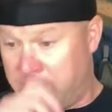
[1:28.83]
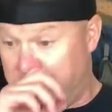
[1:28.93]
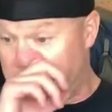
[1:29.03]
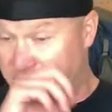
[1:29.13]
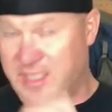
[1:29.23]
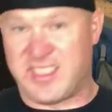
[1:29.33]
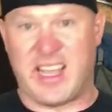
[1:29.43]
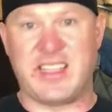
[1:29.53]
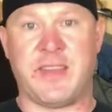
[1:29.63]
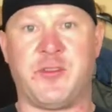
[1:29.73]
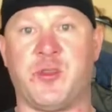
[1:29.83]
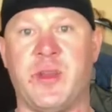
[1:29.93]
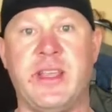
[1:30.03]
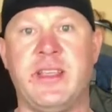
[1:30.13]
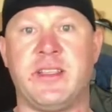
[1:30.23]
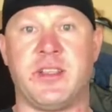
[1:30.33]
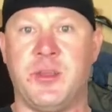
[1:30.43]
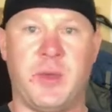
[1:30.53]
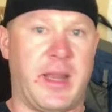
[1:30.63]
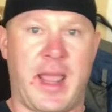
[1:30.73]
usually the sites have trees, so
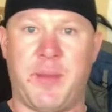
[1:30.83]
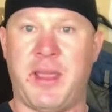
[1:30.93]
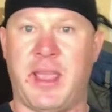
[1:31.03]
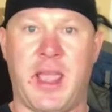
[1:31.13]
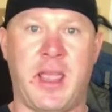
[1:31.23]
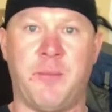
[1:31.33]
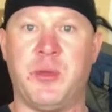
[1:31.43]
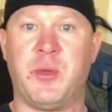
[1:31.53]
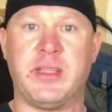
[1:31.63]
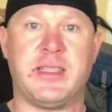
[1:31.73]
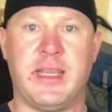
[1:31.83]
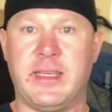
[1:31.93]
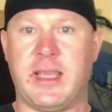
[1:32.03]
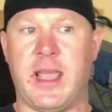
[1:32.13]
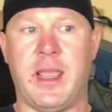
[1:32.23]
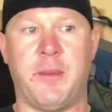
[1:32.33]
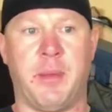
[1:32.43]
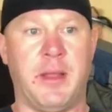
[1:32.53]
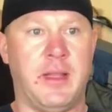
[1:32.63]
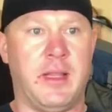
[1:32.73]
you can hammock camp, you can tent camp.
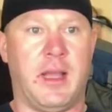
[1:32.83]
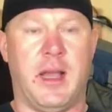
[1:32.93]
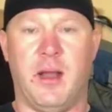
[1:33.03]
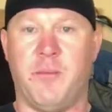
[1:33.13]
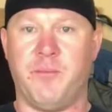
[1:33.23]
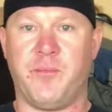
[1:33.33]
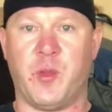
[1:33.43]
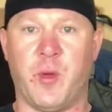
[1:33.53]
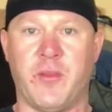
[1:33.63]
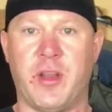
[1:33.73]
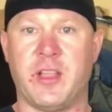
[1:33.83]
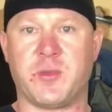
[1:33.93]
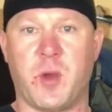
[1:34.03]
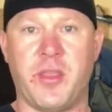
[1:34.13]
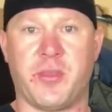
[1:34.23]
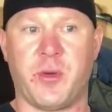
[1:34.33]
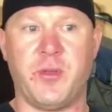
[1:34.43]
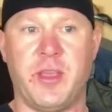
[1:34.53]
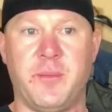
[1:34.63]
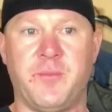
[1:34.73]
The river does run
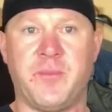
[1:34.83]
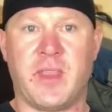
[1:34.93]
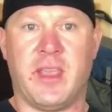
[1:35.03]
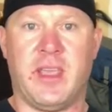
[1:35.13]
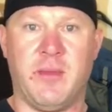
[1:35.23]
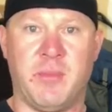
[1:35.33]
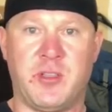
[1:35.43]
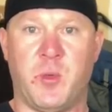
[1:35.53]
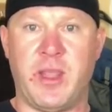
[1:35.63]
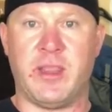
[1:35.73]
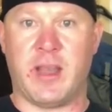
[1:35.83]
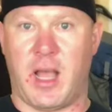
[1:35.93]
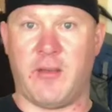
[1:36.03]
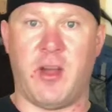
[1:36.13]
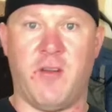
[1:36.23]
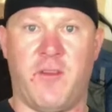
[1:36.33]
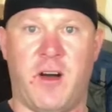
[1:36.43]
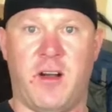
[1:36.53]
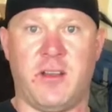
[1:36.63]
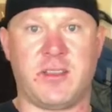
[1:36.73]
through them in between the Navajo
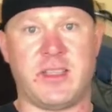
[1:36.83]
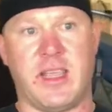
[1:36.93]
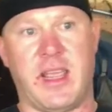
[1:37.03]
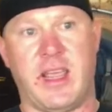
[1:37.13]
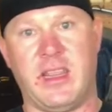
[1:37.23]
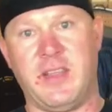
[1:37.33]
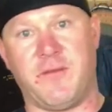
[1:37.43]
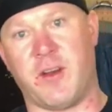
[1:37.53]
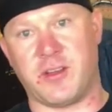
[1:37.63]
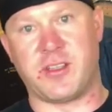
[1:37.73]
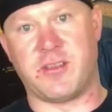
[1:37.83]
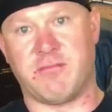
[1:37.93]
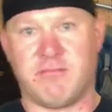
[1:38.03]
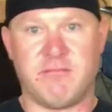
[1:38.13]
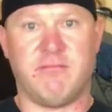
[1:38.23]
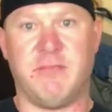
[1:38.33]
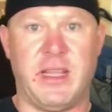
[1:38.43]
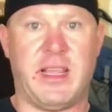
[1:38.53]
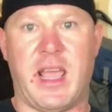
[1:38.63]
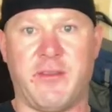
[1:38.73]
Falls and the first
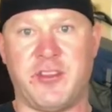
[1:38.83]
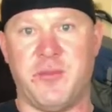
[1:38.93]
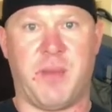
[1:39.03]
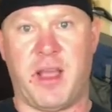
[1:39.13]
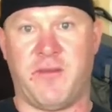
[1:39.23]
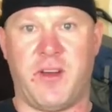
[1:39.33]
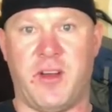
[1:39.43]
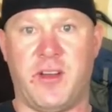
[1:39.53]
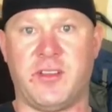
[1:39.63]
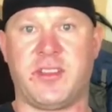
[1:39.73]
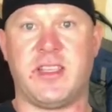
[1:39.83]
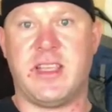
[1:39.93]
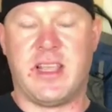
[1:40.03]
big Havasupai Falls.